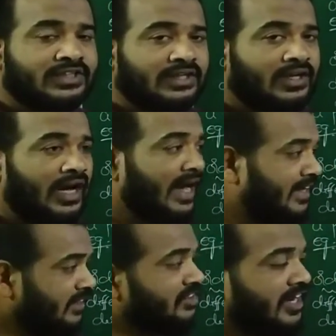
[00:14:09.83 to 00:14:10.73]

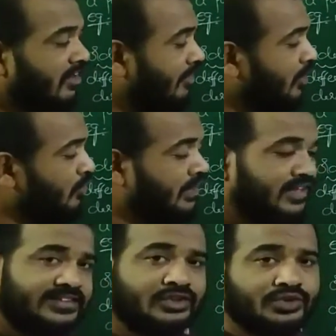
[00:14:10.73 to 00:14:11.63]
highest derivative in
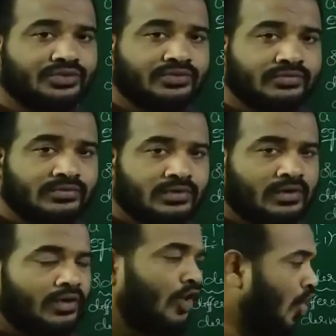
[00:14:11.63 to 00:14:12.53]
these two?
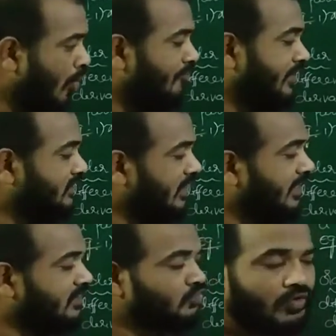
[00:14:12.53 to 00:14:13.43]
Obviously
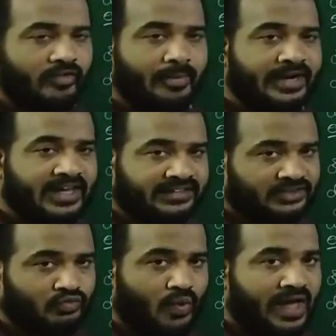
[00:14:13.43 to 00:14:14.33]
d square y by dx
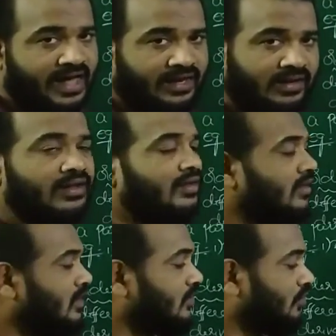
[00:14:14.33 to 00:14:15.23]
square.
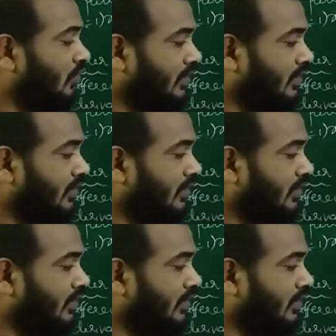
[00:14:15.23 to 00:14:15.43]
So